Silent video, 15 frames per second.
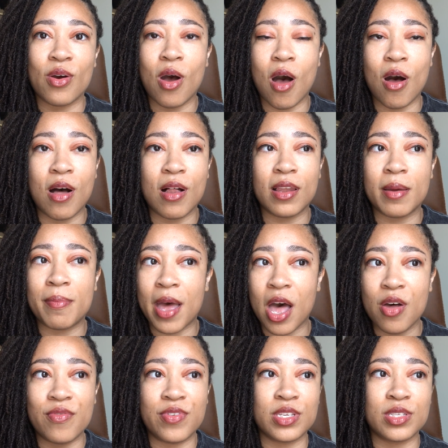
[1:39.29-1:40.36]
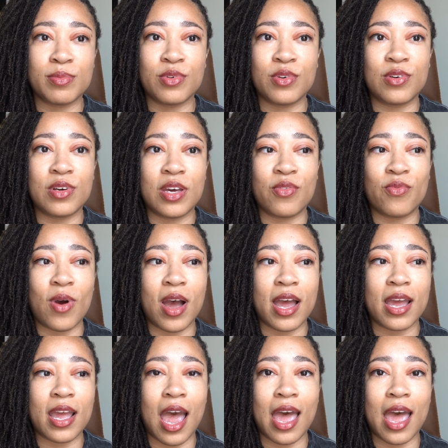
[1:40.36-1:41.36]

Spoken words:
all about Visible and why